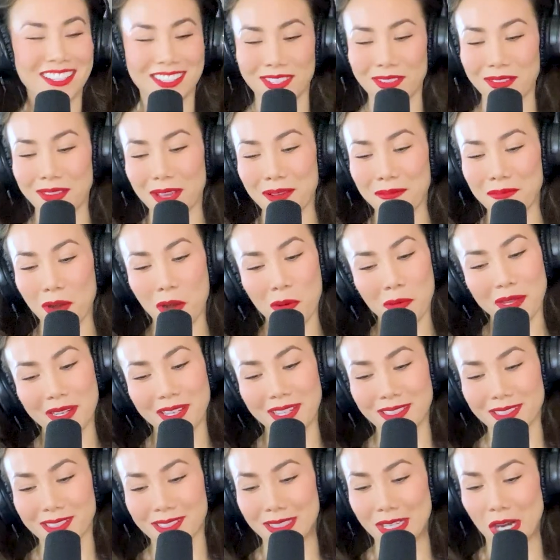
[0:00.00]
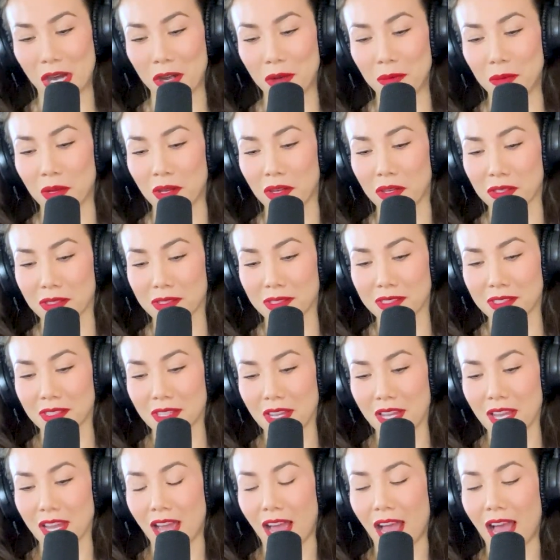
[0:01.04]
So that moment in Starbucks,
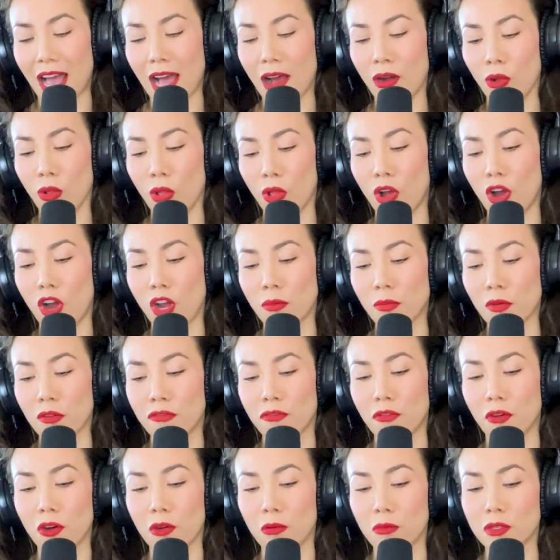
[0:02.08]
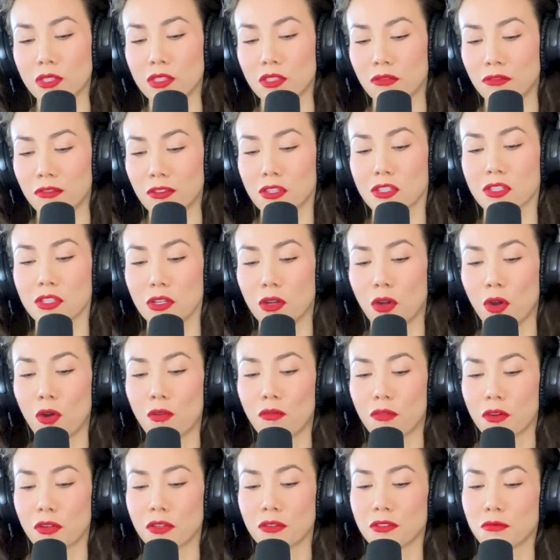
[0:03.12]
yes. how long before it was officially
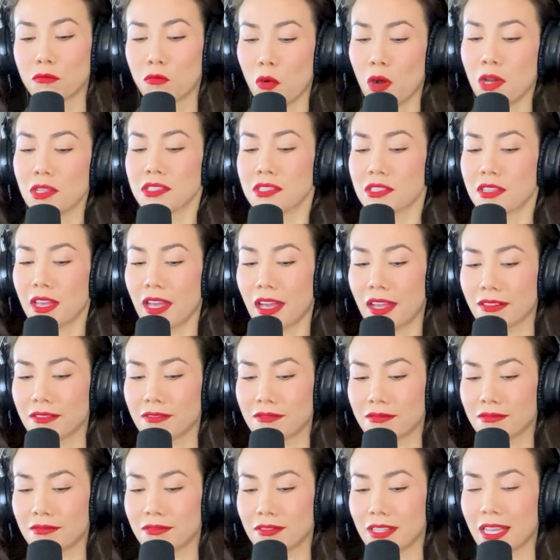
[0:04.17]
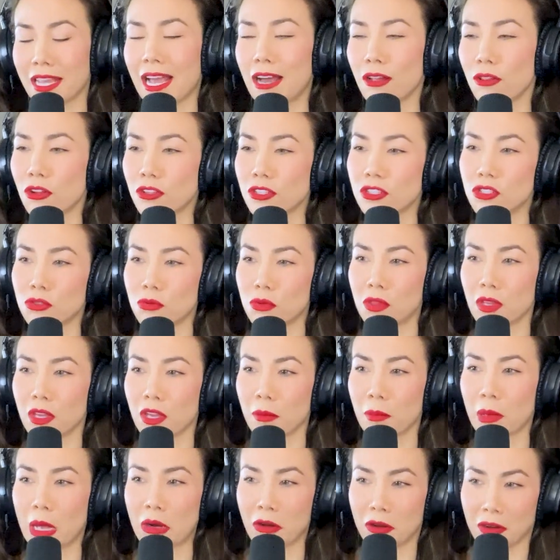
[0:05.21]
over was that? Like, how long did you think
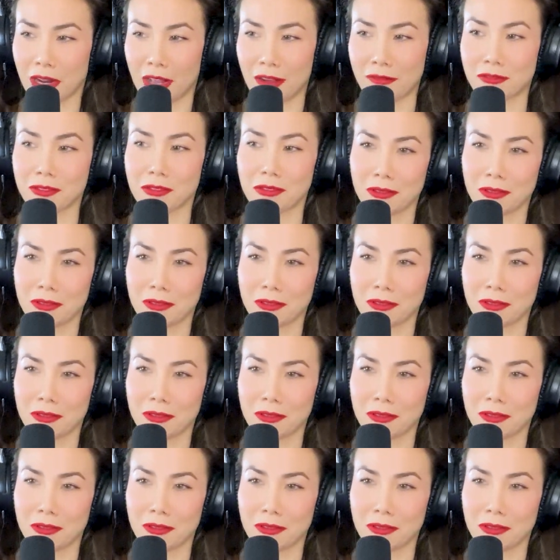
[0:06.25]
about it after